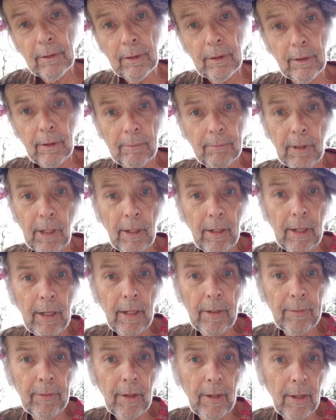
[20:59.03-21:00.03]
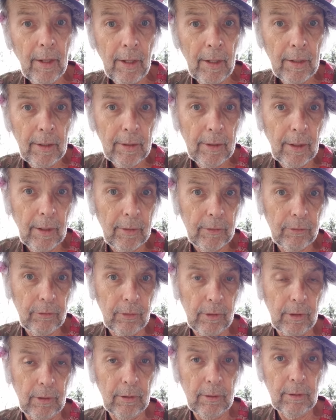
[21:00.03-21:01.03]
I'm not anti any
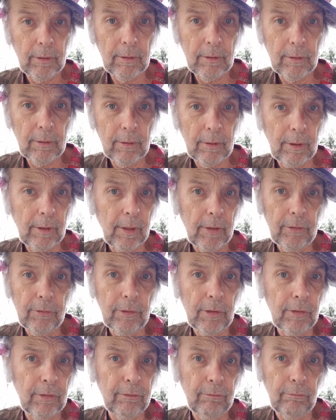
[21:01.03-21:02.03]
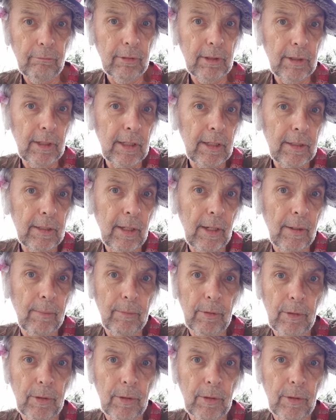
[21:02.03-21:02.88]
country. Our countries, we need them.